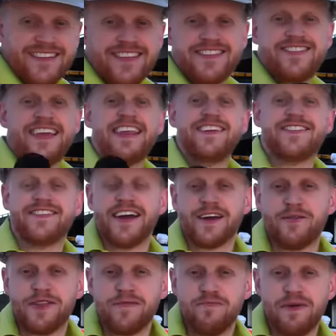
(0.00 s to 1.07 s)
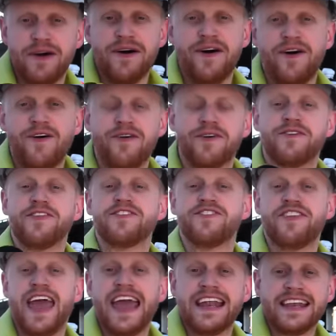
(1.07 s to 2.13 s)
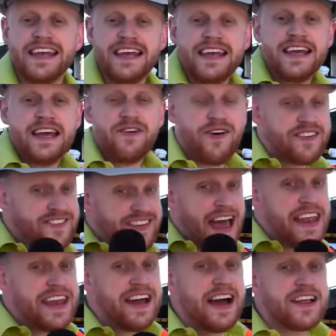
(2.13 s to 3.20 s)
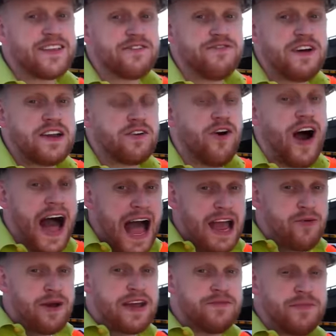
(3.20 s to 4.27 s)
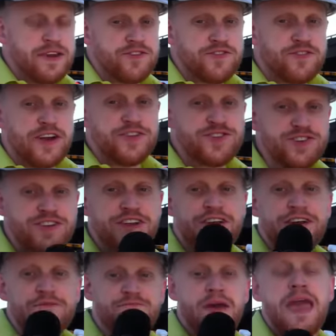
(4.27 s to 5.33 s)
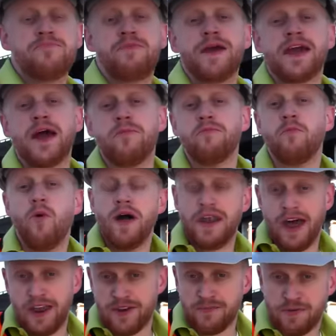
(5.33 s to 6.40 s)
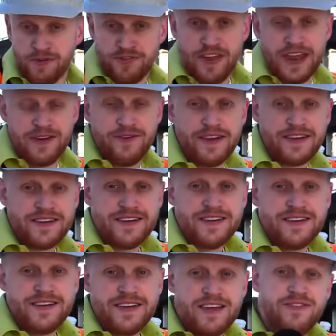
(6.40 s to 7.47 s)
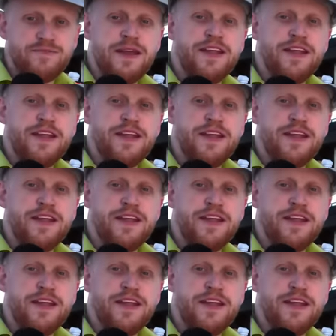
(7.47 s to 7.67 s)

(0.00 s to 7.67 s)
Is the city stuck with the bill or the state? What's sounding like the Federal Highway Administration may pick up 100% of it if it